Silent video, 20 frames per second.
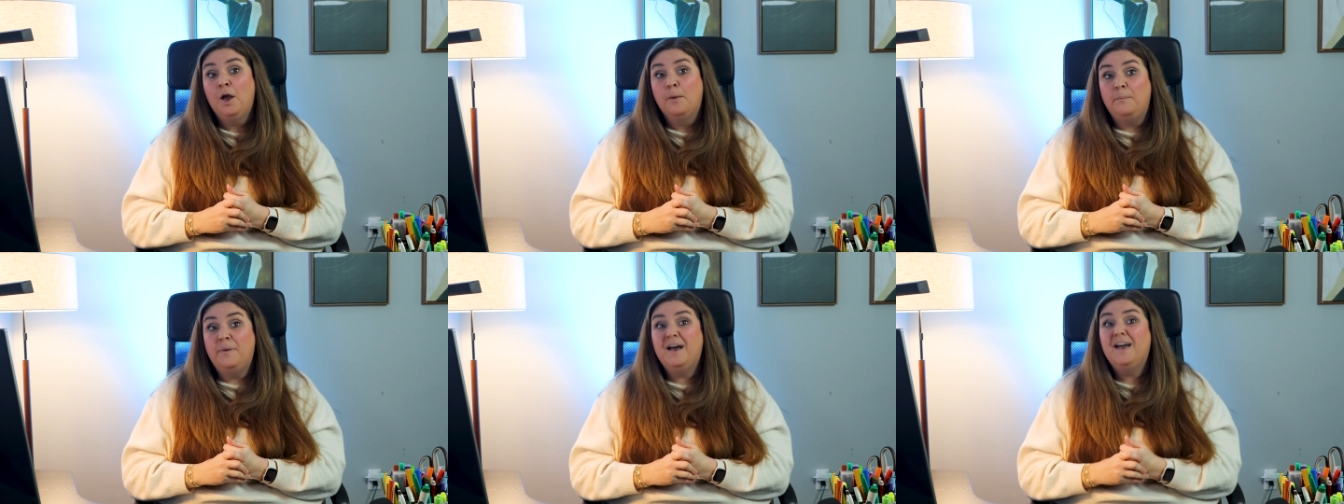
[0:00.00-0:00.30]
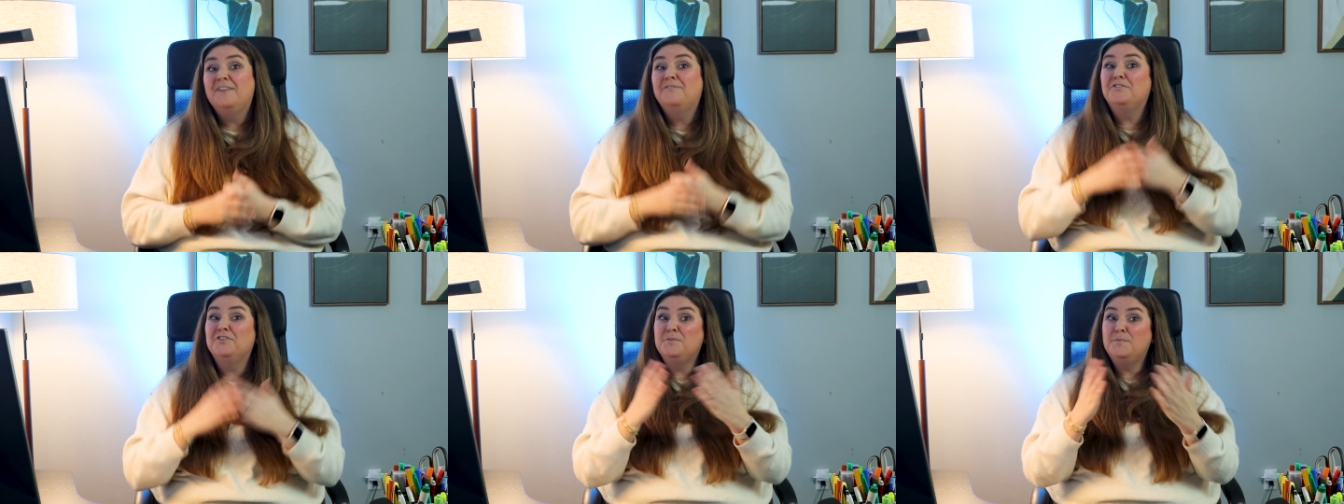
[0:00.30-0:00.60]

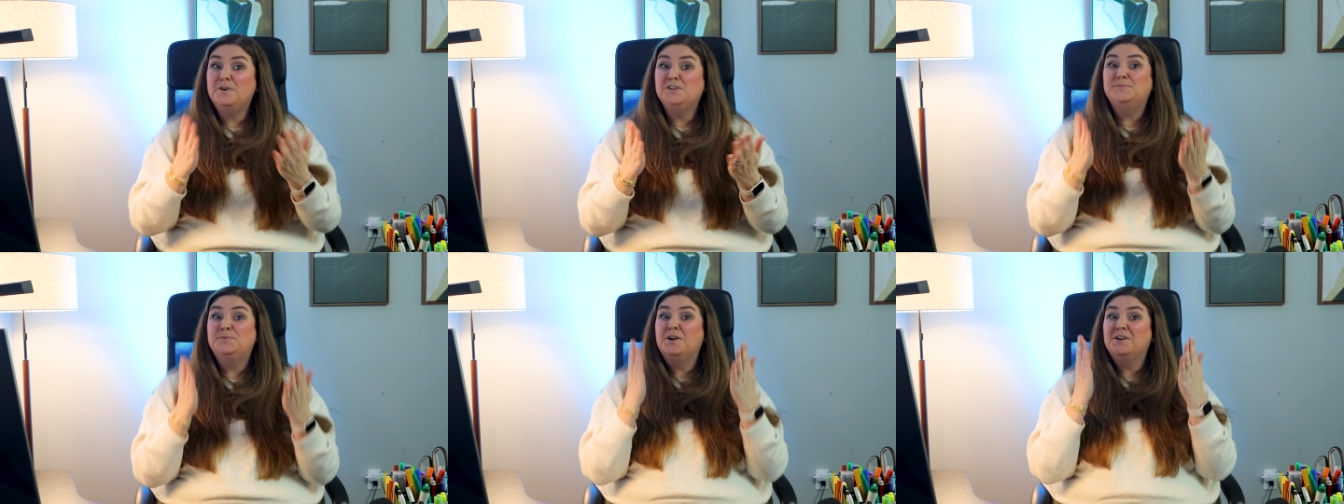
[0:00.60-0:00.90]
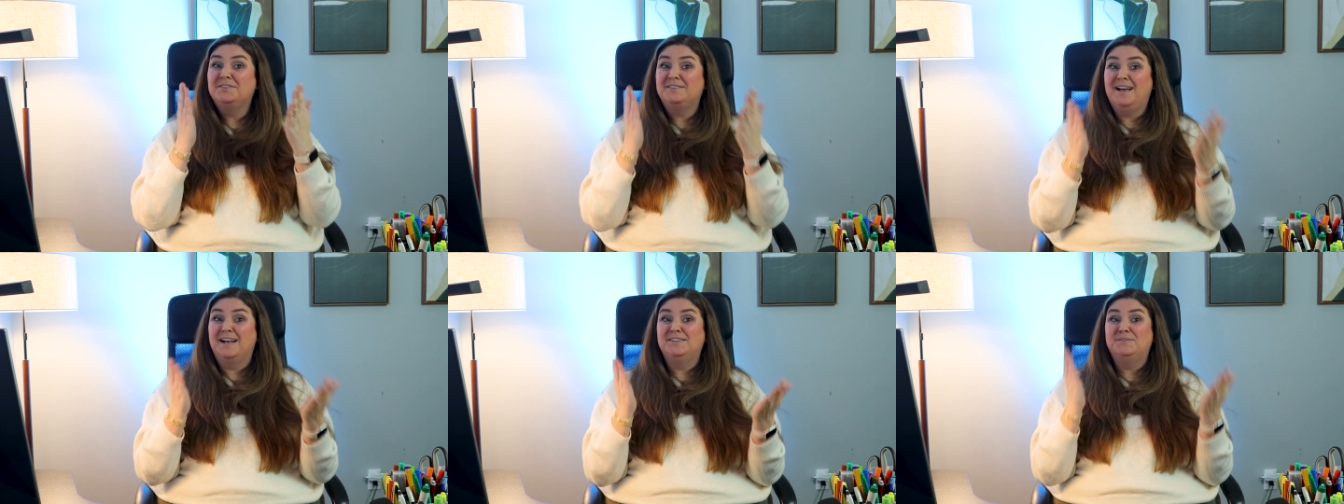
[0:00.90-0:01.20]
But for the most
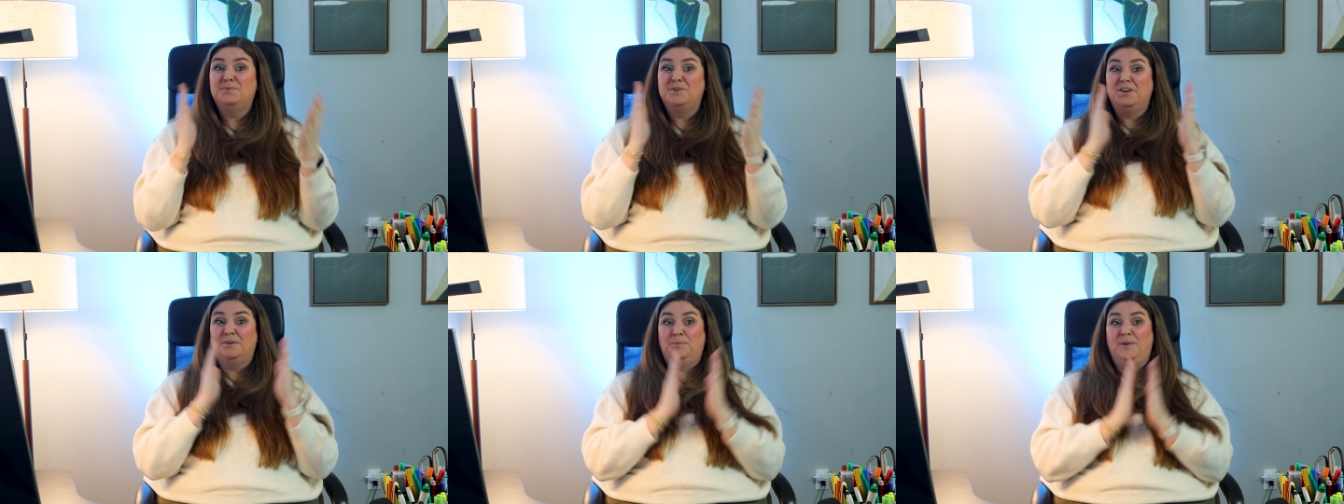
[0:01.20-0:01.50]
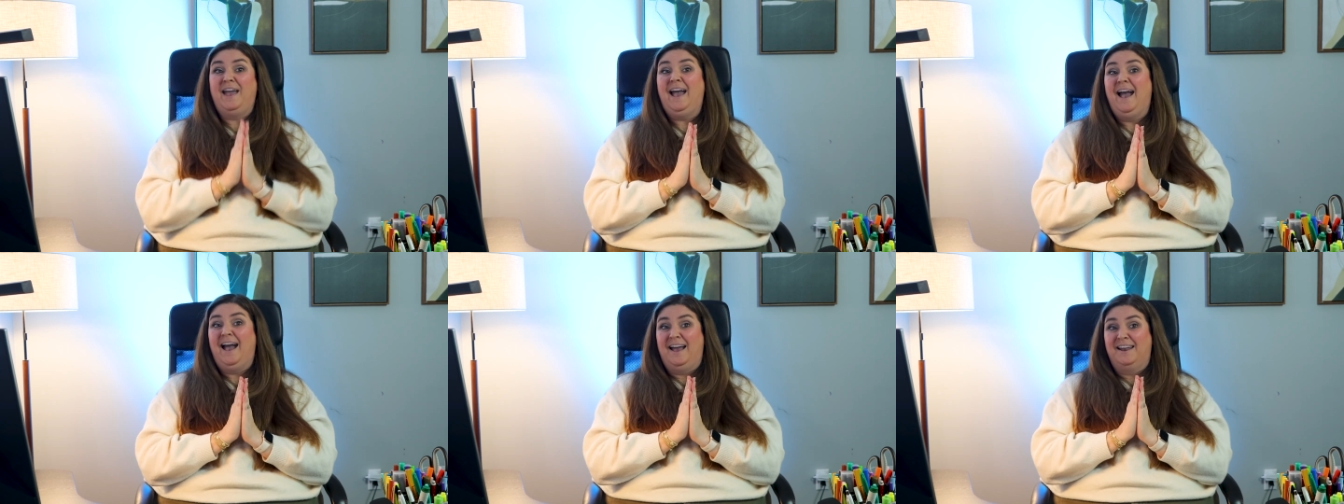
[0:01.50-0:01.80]
part, that's what
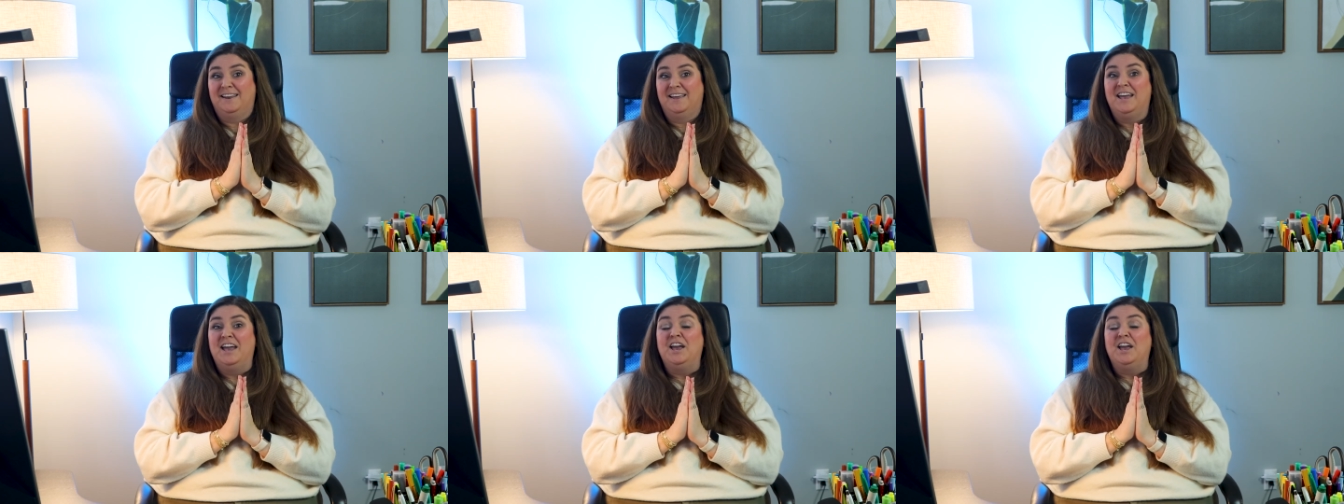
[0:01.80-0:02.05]
we had.